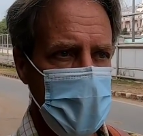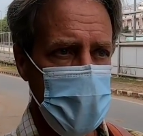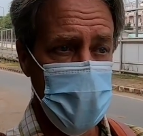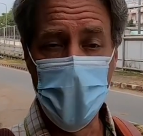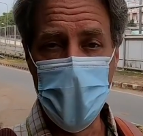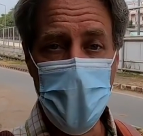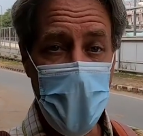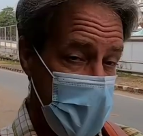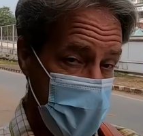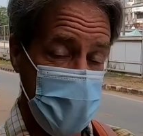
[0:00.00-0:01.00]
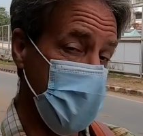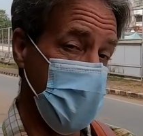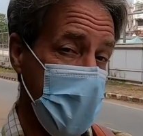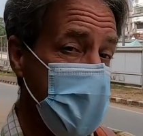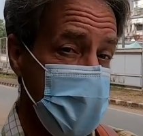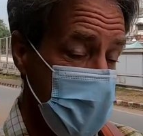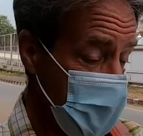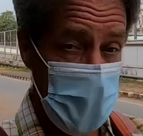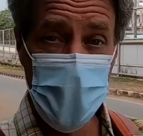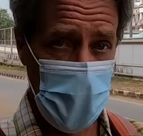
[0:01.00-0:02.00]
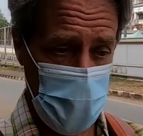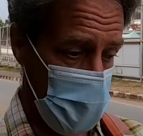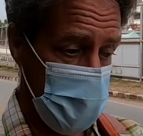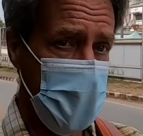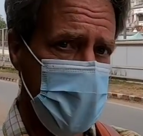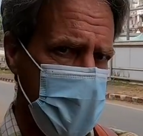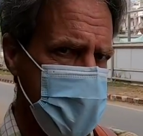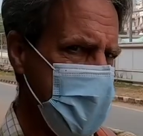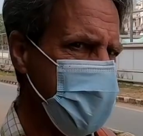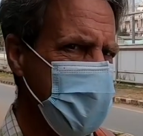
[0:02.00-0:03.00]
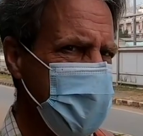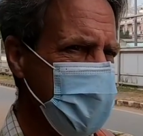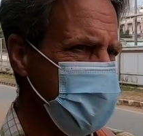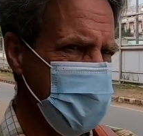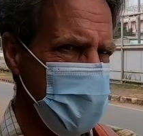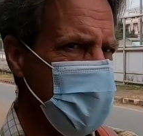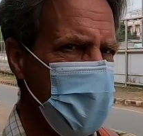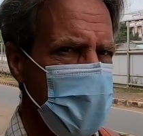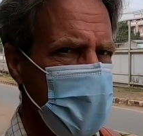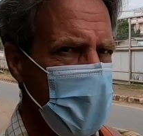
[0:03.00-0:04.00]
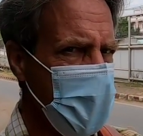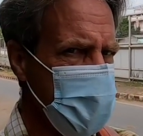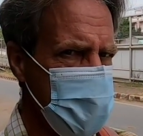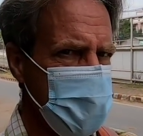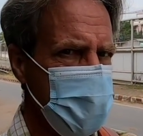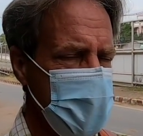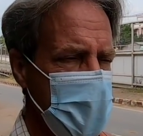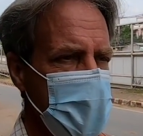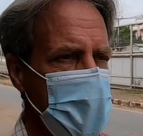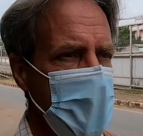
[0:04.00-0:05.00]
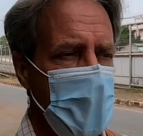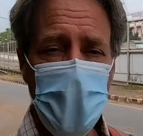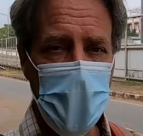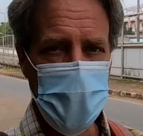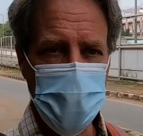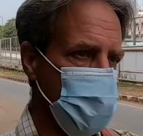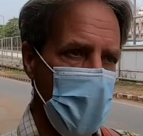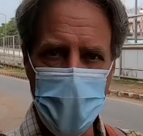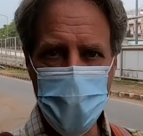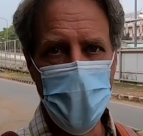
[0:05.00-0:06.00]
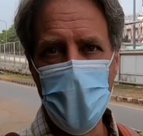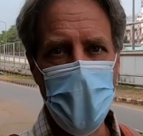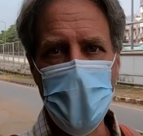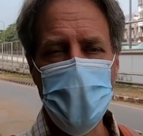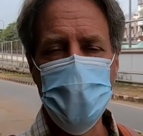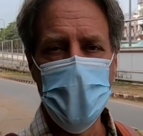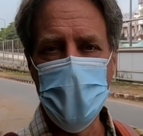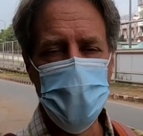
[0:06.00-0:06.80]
to show them I hadn't filled it out. Like, what do I write down here? Do you know what I should put down? And they just waved it away and said,